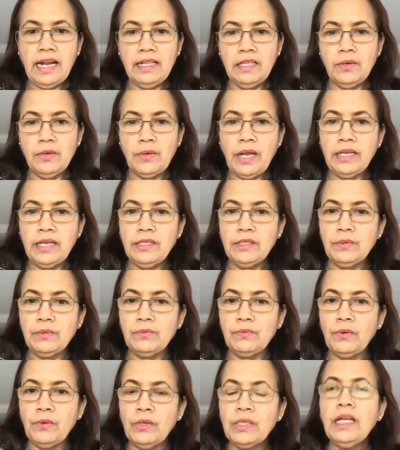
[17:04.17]
the right to
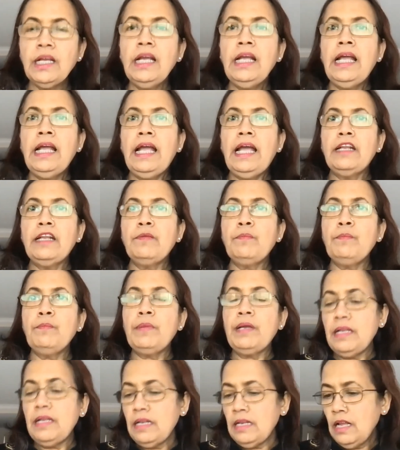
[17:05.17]
vote. And
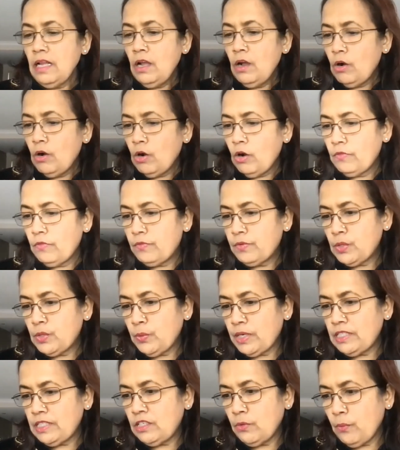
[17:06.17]
men of
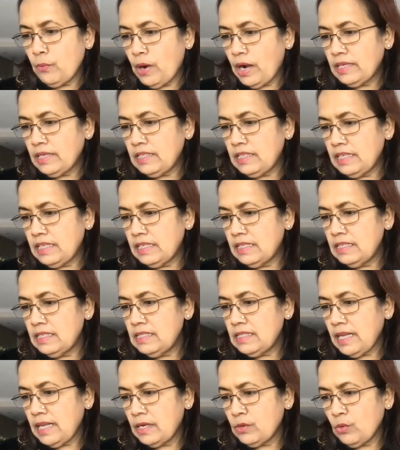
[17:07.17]
21
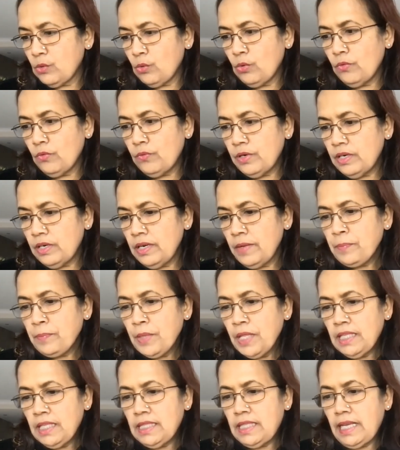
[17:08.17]
years and over,
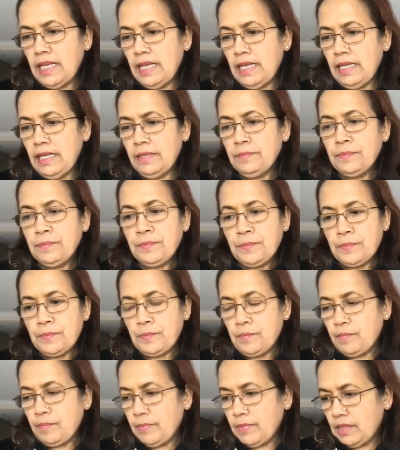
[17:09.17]
they
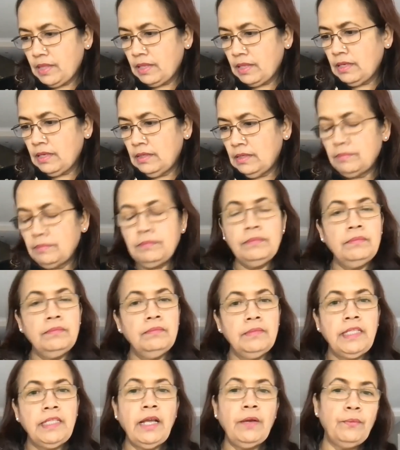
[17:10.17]

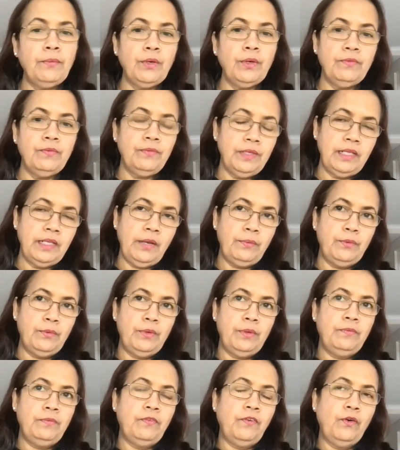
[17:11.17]
would
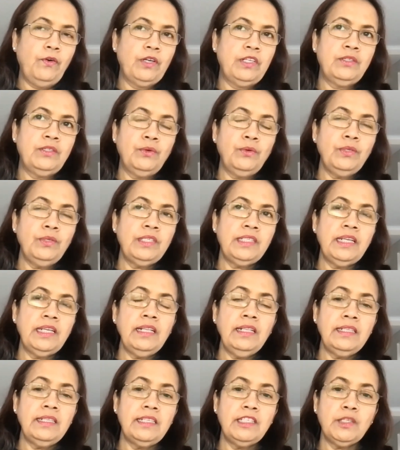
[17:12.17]
vote. So
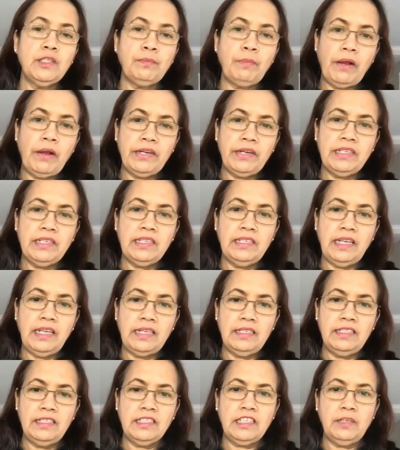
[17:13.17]
still disparity
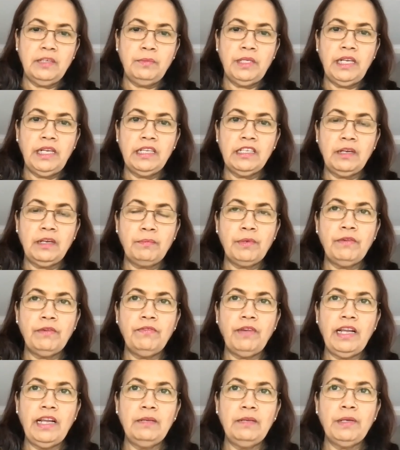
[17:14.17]
and discrimination
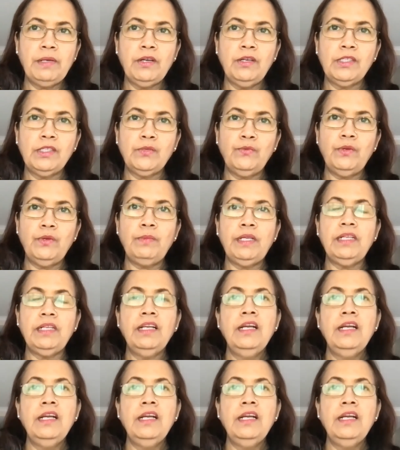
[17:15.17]
prevail, because women